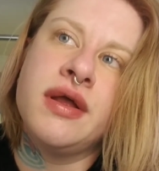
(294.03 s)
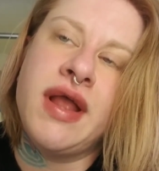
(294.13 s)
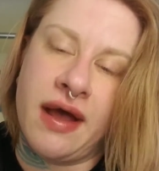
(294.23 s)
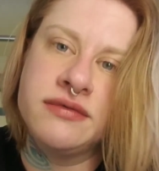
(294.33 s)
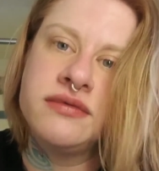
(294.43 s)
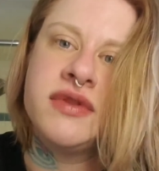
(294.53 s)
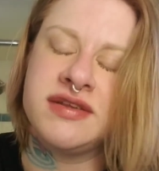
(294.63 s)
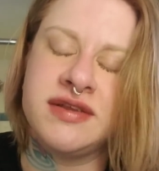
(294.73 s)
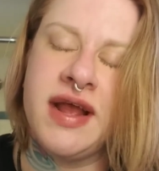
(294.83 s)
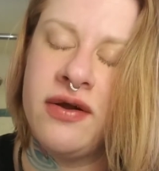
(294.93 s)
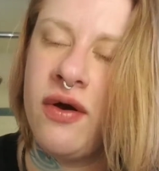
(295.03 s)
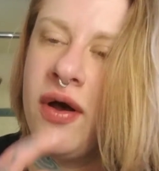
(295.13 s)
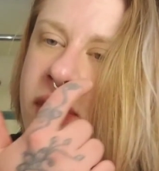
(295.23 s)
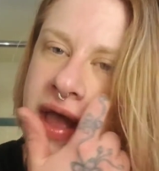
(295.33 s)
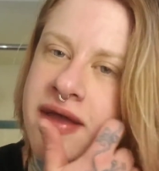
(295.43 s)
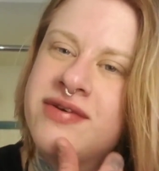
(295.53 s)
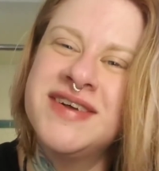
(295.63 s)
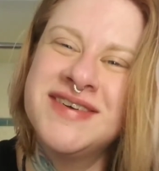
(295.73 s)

Yeah, that's the handle. Okay.